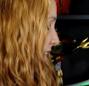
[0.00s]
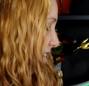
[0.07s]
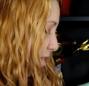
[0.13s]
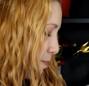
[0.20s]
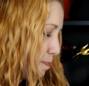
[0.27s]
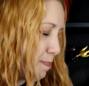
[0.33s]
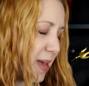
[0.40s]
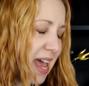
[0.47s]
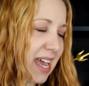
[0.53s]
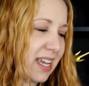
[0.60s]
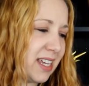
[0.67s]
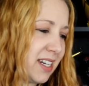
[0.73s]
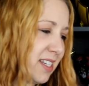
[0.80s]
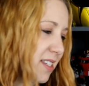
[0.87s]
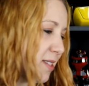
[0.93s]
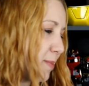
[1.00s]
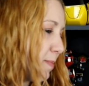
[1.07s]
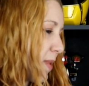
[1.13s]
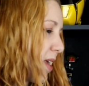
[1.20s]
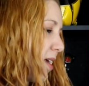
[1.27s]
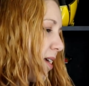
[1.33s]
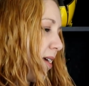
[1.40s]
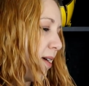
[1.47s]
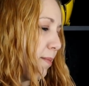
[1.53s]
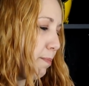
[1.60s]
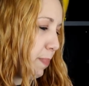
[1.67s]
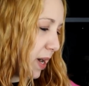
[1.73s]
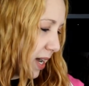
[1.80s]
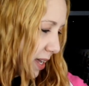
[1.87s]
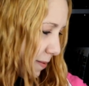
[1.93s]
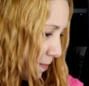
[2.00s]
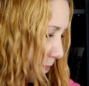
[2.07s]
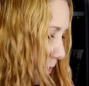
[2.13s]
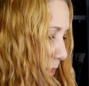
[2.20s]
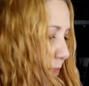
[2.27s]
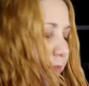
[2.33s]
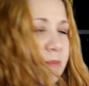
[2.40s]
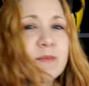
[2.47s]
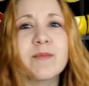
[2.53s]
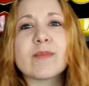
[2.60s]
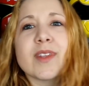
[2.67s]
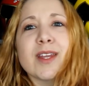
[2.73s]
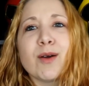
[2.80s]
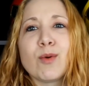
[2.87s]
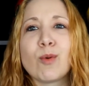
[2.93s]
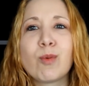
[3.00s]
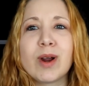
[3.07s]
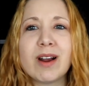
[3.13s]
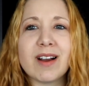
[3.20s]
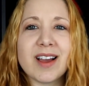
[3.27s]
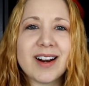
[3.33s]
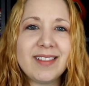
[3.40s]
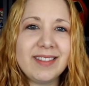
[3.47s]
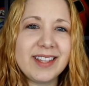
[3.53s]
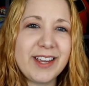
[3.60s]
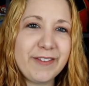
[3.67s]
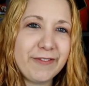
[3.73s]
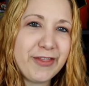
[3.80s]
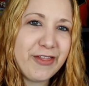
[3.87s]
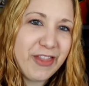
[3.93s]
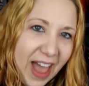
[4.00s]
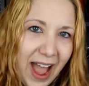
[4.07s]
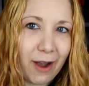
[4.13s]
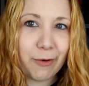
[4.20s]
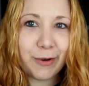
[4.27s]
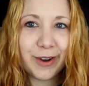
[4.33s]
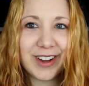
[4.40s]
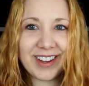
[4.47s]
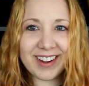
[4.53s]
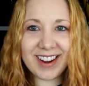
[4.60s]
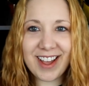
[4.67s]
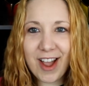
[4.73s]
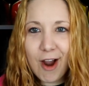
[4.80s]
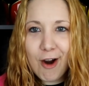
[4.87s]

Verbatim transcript: It's a peg in his butt. We're gonna leave that one